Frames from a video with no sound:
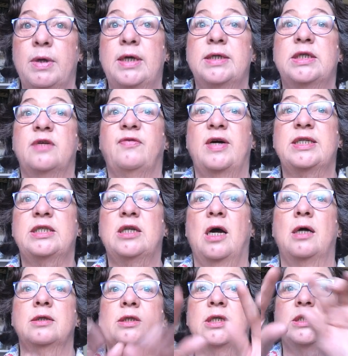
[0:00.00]
Because if I
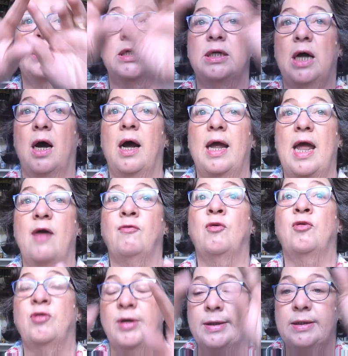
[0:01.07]
start to deny
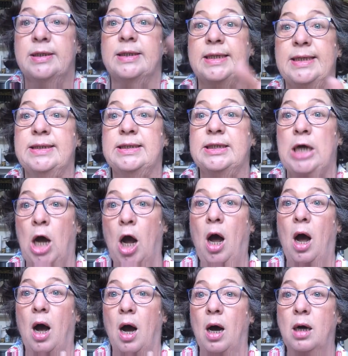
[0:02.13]
everything that is
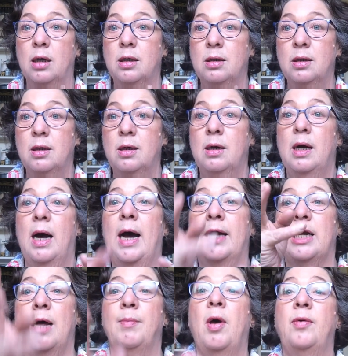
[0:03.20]
her,
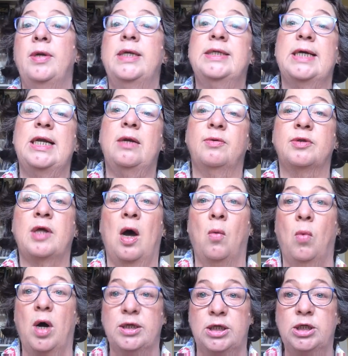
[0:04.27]
and I'm only dealing with
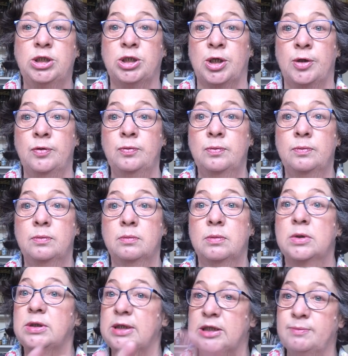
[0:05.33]
that one issue,
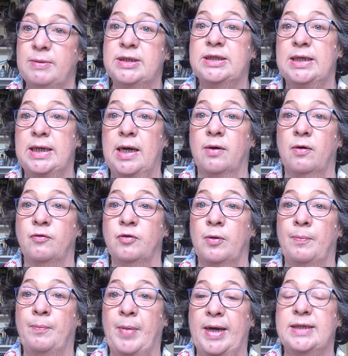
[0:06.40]
and dismissing her on
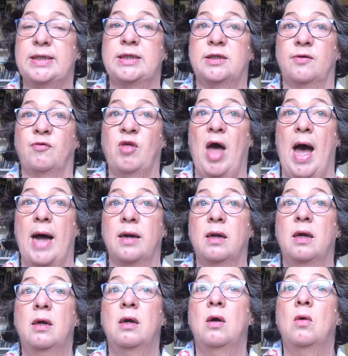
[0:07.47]
the basis of that,
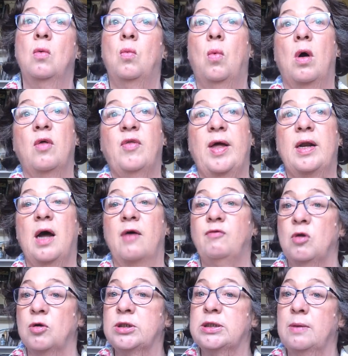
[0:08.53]
well, then
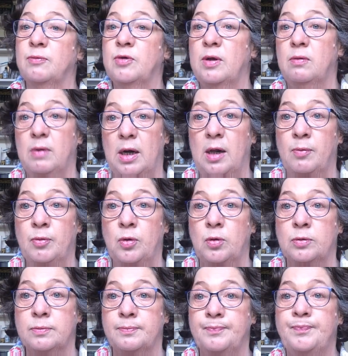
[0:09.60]
I've lost something really
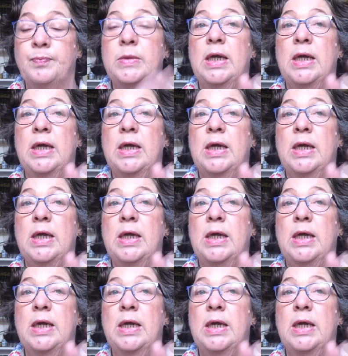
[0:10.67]
important.